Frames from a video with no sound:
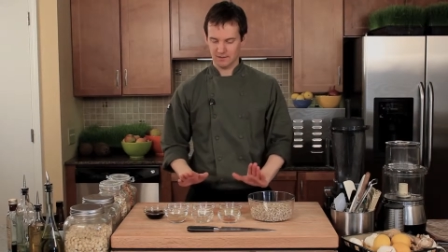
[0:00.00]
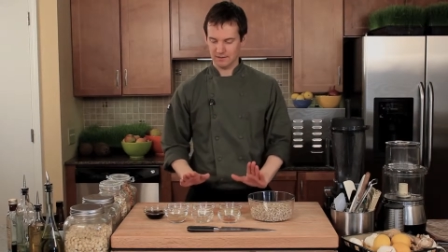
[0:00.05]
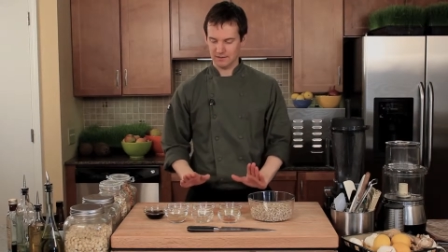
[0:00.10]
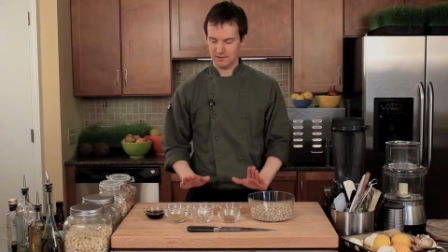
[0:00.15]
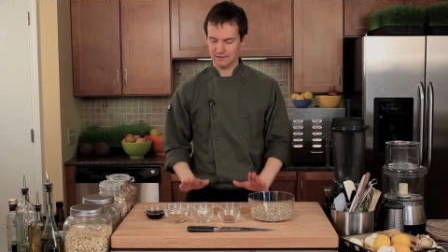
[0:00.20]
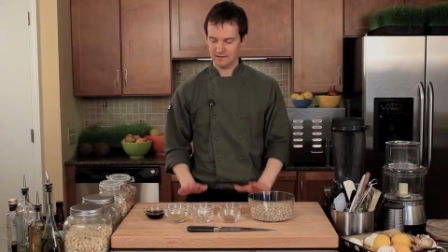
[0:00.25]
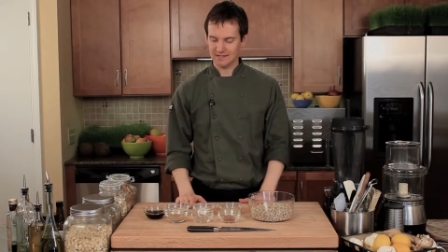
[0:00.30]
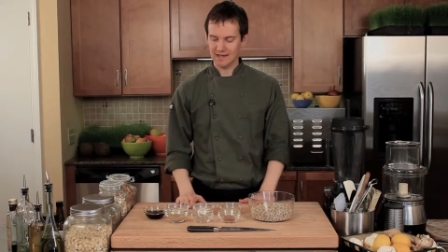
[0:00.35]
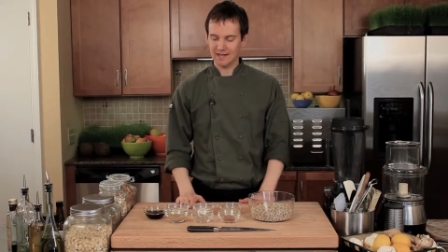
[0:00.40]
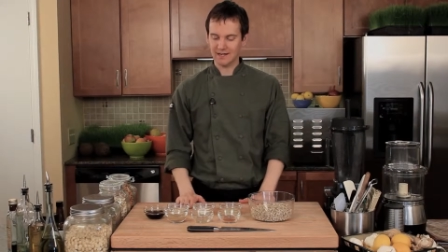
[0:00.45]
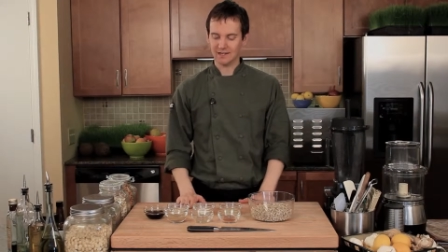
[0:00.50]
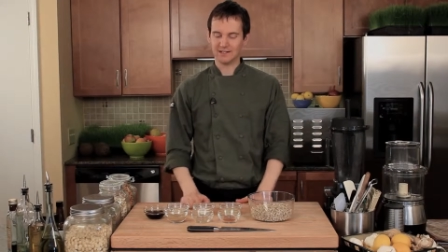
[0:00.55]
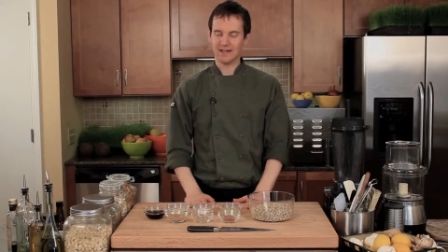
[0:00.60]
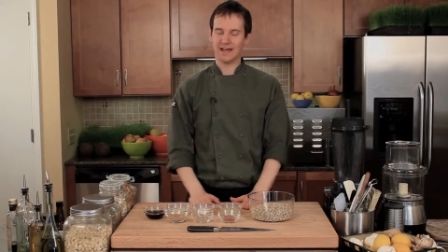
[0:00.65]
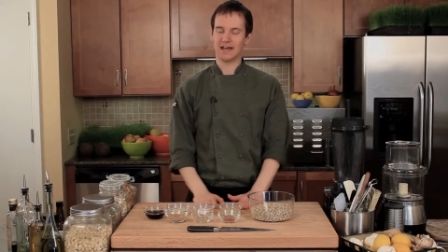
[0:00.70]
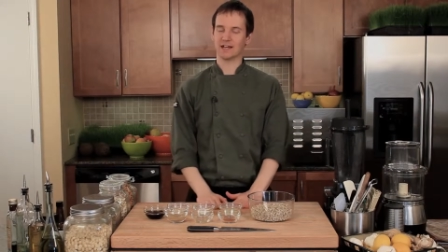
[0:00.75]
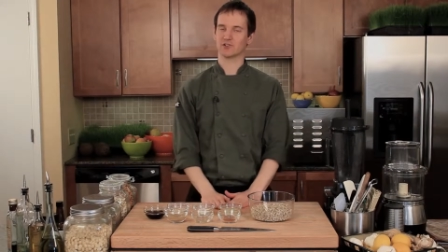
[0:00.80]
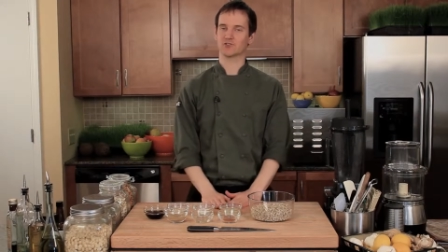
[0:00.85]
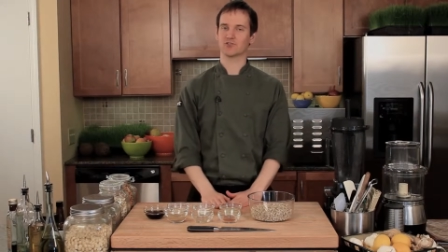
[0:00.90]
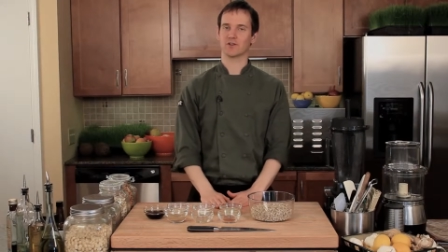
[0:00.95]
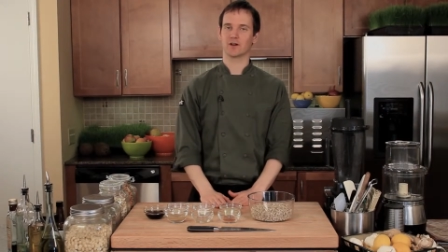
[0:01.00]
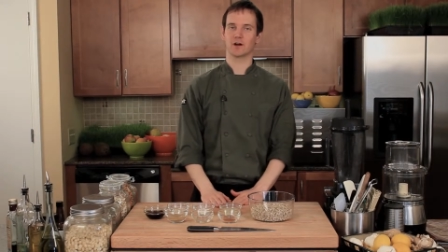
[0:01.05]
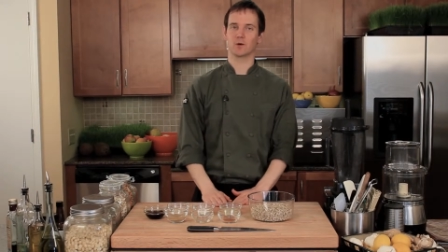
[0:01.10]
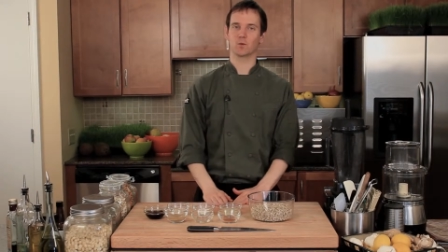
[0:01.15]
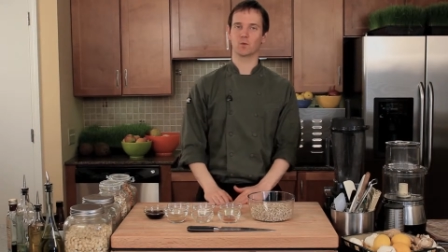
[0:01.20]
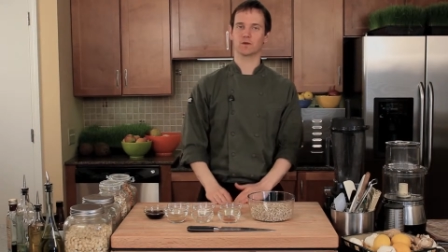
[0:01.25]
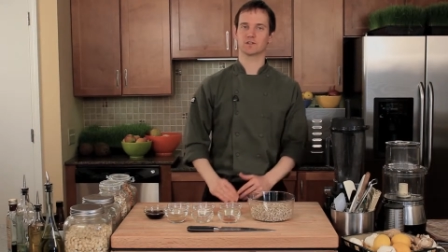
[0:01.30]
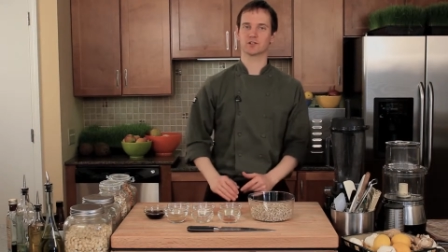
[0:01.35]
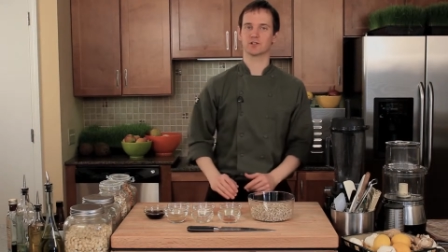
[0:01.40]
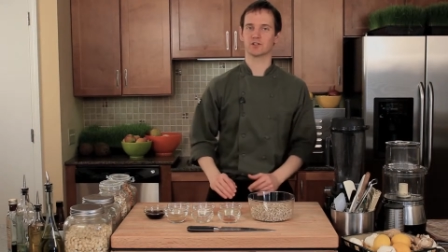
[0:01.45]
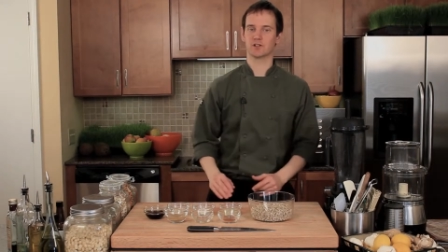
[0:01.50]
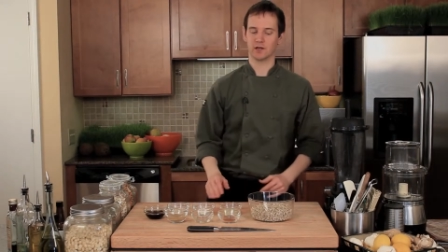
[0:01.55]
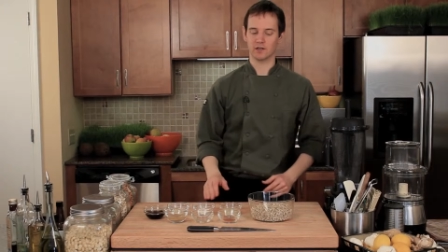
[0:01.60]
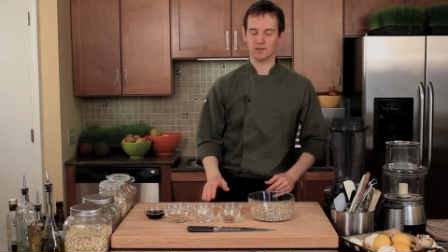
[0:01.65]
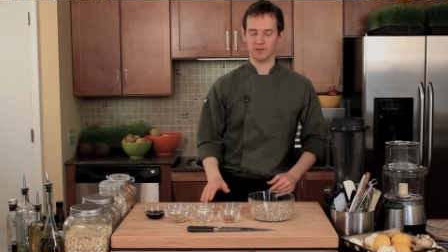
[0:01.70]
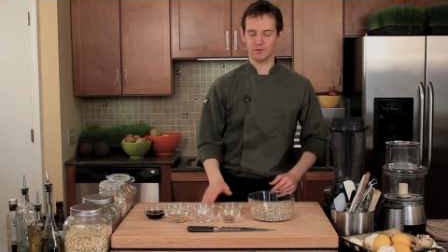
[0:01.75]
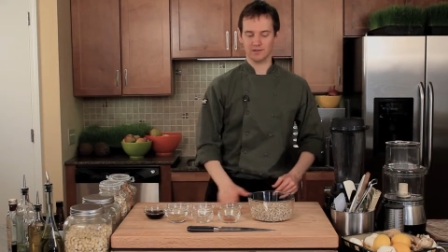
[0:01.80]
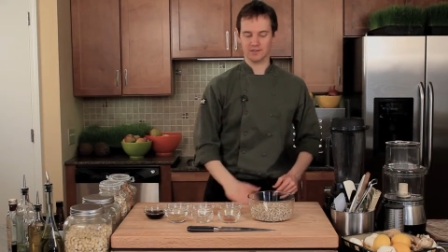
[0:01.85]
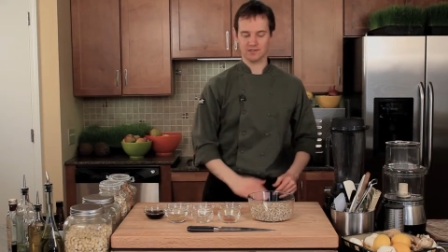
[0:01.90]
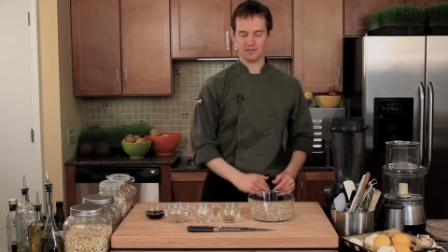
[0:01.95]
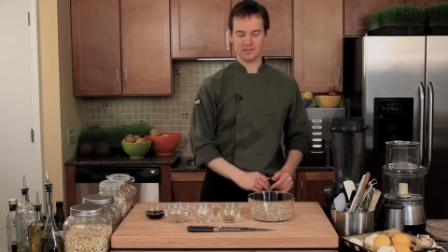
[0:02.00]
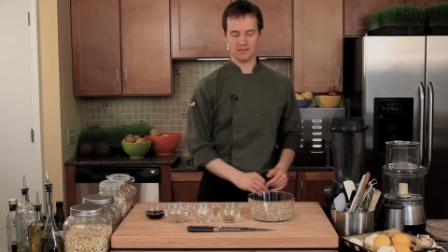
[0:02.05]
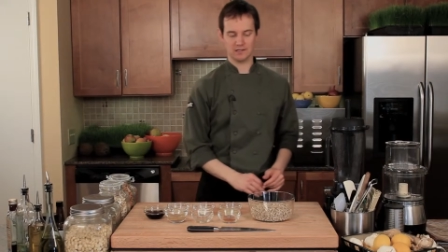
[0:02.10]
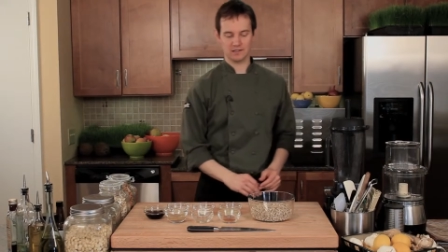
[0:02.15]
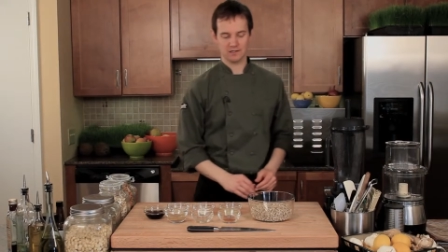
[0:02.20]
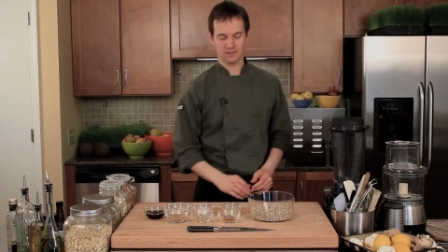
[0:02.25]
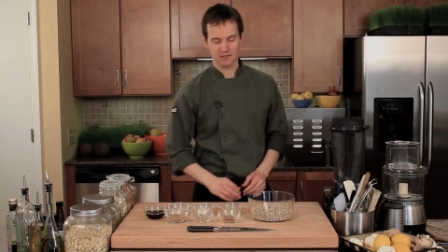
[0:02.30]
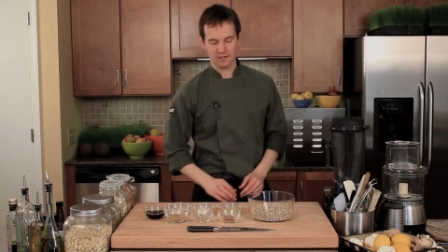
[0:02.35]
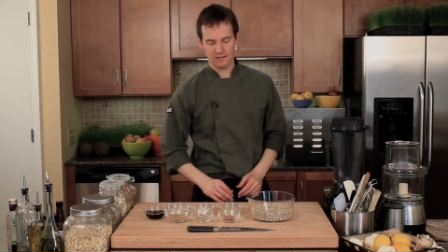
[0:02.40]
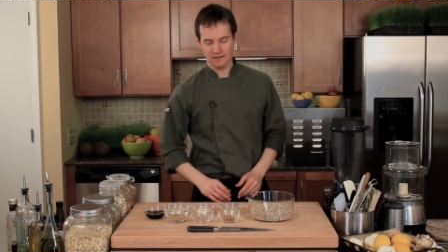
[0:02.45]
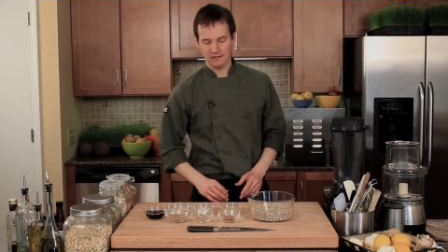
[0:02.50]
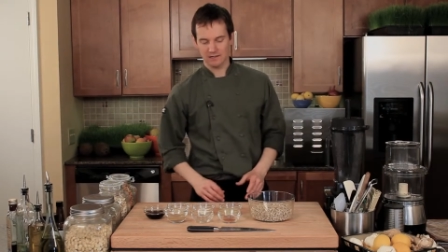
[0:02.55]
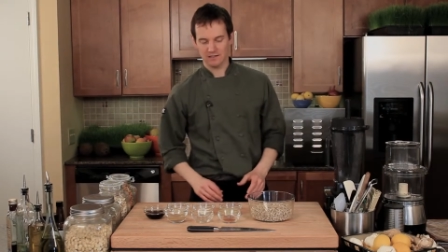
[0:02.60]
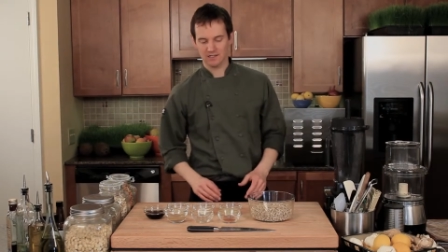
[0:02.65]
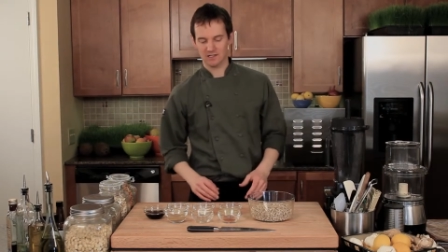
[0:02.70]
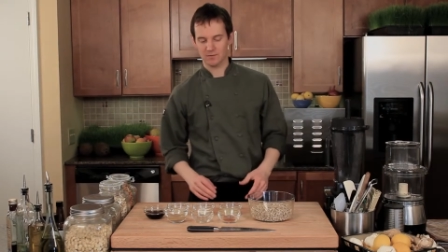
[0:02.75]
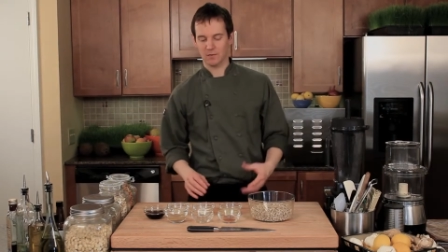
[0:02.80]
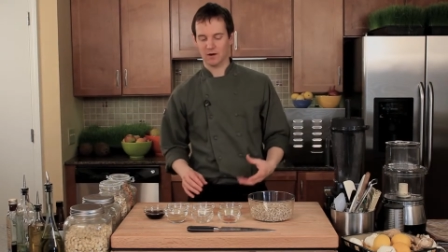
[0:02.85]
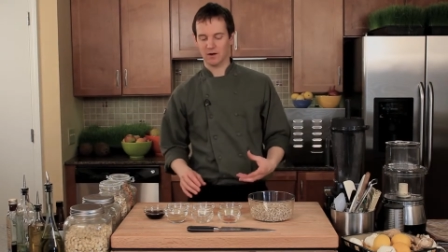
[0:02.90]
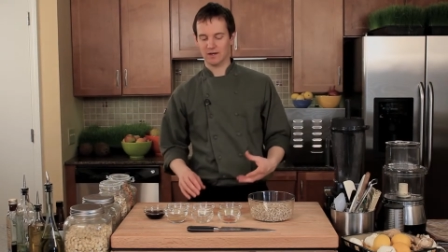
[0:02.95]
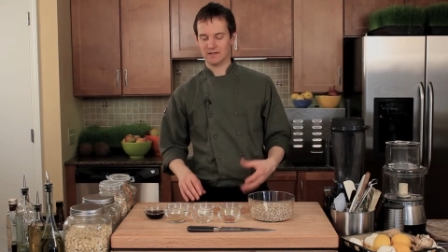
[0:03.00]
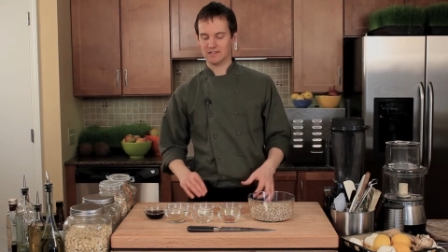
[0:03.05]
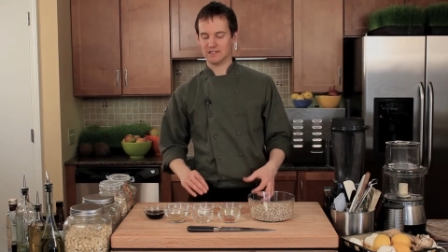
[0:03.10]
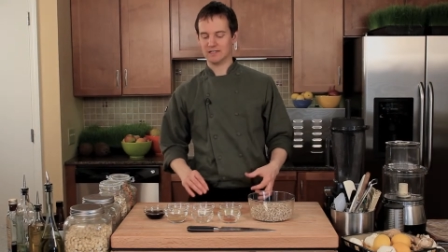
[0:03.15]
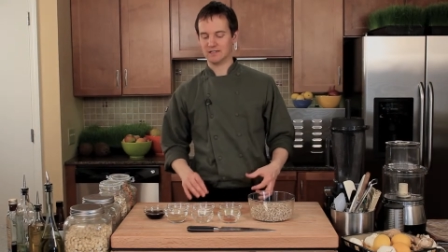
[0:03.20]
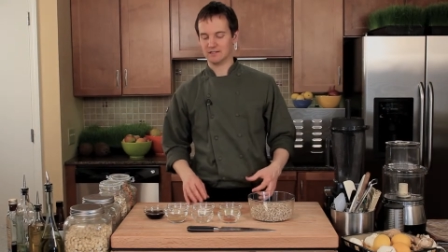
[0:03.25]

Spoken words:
salad extra I want to show you is these spicy,